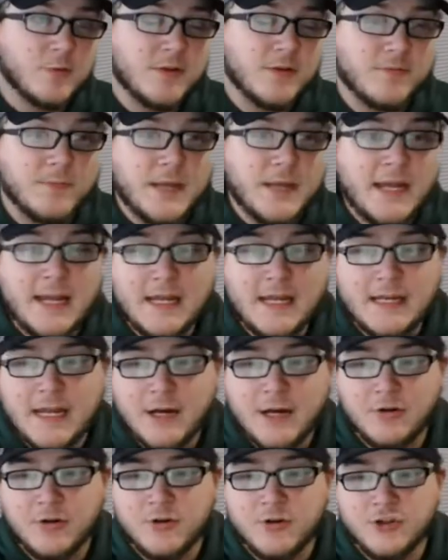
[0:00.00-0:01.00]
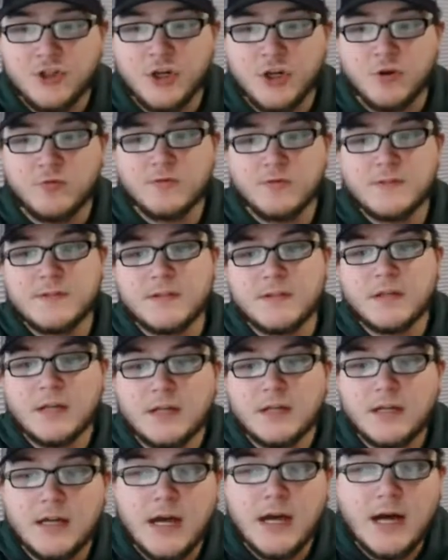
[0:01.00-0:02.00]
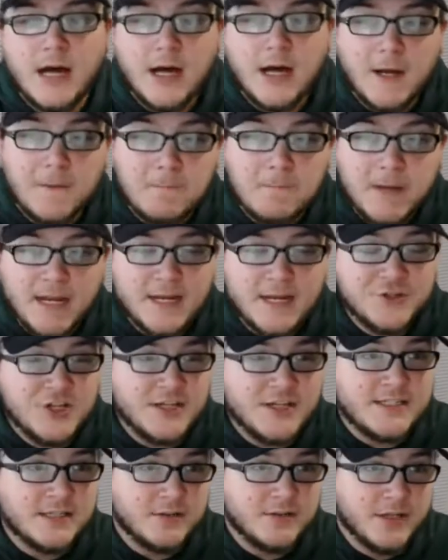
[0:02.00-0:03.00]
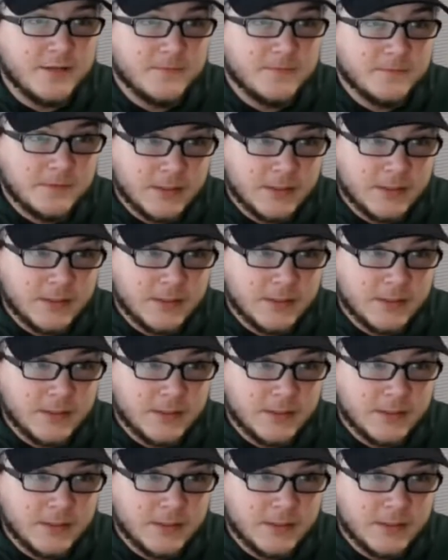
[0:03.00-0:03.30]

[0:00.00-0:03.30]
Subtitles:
we've paid Aaron Jones, A.J. Dillon.